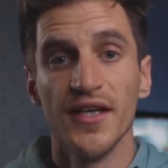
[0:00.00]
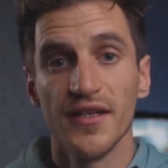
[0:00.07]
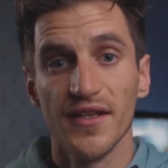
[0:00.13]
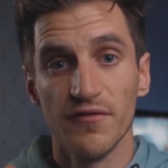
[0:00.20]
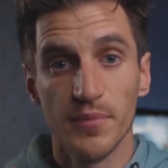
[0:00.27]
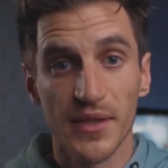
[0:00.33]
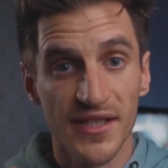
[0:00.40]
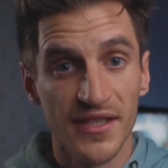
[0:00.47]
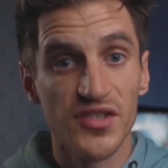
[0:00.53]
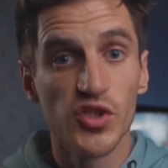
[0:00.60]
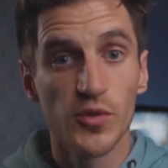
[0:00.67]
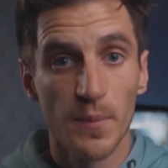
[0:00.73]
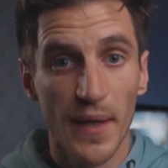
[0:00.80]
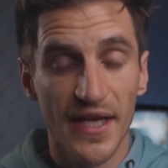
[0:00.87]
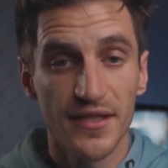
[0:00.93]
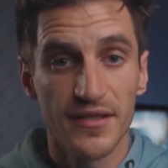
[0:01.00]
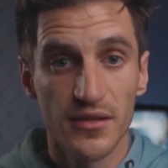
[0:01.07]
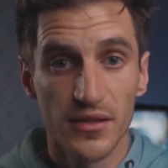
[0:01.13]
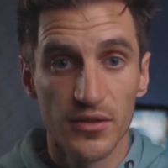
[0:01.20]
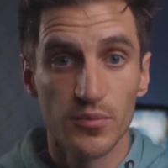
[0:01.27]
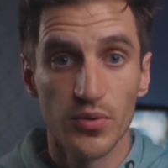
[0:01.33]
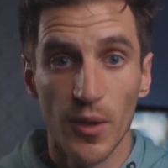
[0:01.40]
They've been
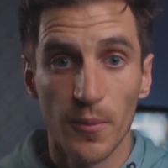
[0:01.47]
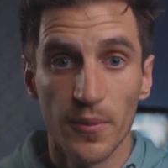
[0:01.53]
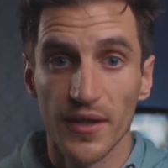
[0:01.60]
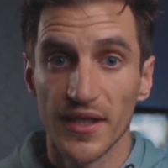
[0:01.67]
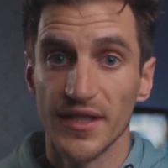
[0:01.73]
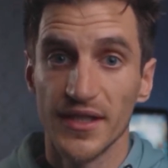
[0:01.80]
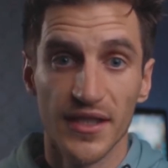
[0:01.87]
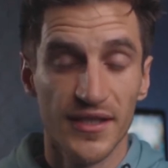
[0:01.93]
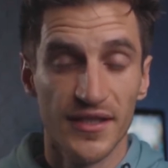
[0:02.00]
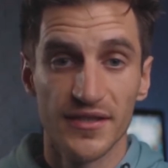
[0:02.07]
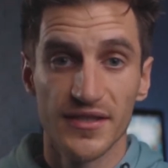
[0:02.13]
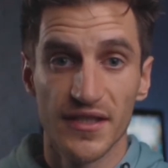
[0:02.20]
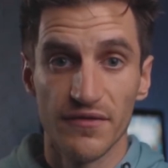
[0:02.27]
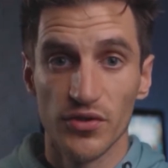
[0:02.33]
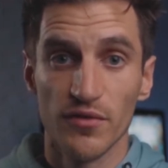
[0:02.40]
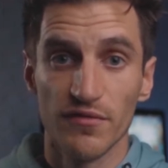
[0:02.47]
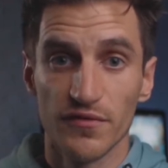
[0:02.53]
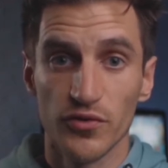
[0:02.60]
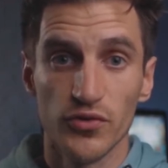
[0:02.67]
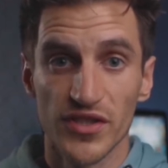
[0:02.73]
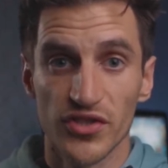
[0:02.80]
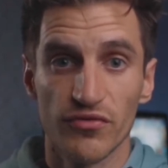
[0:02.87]
inspected properly and it's given you a
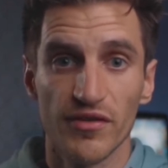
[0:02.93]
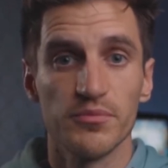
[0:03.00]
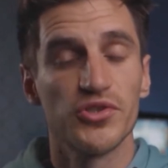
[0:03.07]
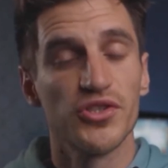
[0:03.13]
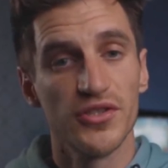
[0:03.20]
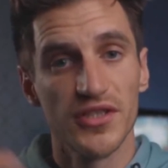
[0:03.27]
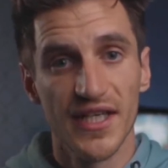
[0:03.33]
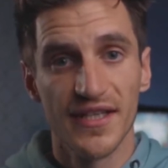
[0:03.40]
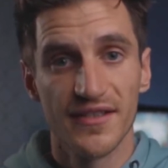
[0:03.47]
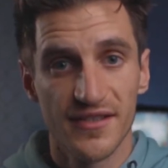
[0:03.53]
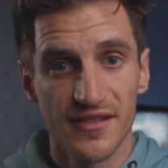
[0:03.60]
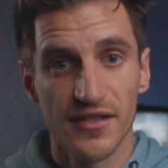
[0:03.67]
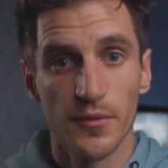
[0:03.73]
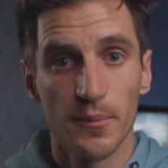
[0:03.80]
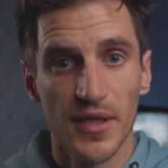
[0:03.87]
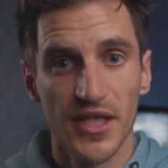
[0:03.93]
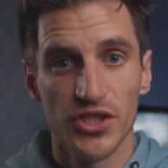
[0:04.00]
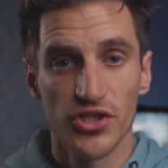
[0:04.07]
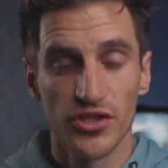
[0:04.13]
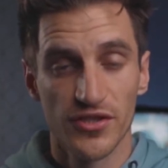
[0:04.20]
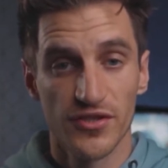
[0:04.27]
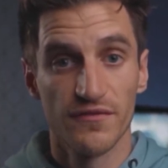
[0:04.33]
full description. You get to see the
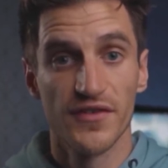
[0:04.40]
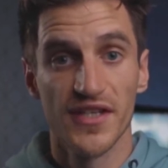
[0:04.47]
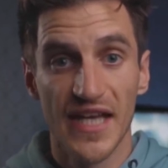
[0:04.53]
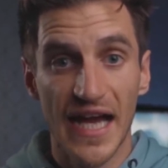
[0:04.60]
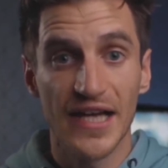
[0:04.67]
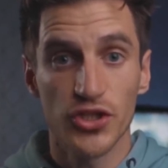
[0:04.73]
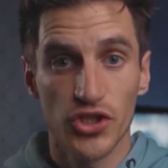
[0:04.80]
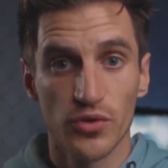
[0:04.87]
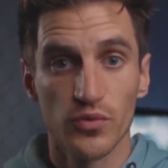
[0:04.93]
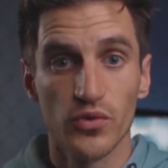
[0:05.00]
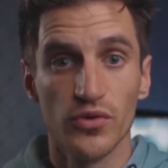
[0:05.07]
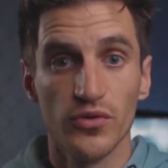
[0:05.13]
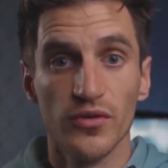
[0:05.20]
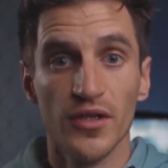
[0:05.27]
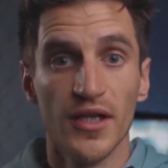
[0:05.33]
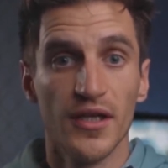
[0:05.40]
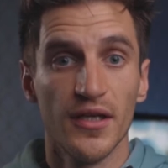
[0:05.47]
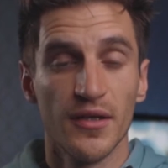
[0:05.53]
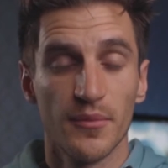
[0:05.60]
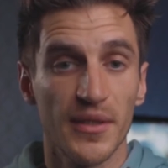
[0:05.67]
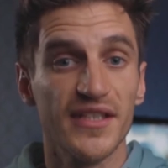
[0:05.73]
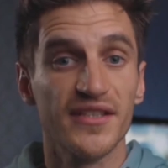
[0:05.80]
pictures of the actual
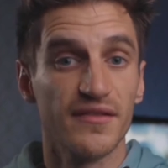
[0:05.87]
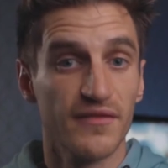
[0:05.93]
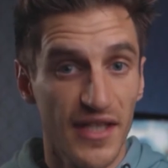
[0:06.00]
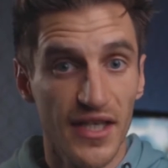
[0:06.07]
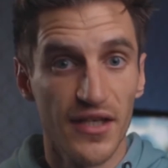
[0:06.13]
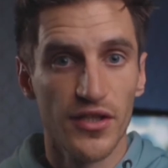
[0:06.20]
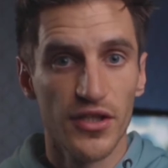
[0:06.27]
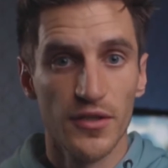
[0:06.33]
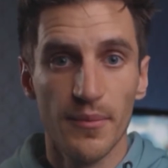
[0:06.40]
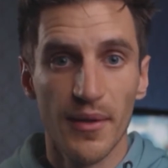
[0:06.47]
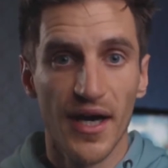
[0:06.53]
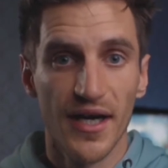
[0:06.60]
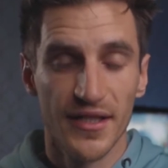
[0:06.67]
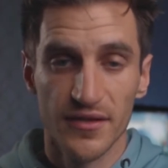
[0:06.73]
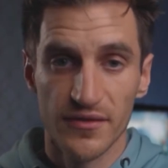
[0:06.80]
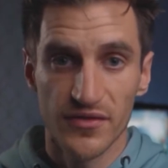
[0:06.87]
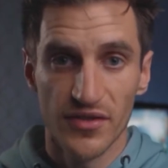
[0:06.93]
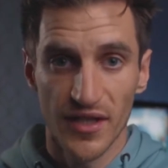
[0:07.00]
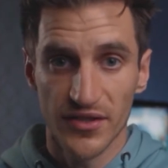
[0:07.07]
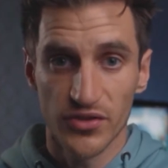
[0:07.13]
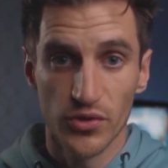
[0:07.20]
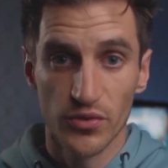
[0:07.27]
piece of gear that you're buying, so
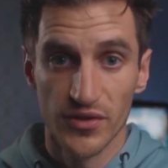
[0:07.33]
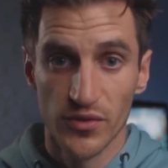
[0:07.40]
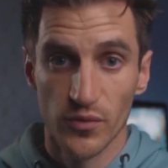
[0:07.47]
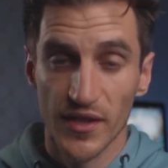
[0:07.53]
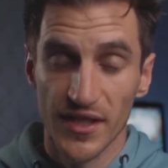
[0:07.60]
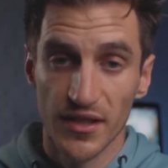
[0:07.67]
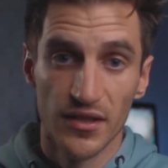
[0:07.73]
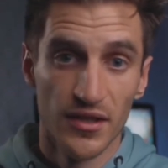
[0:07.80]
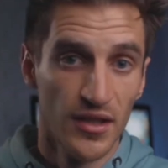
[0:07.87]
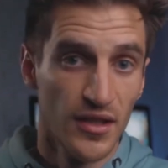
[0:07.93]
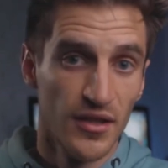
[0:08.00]
that's always a winner.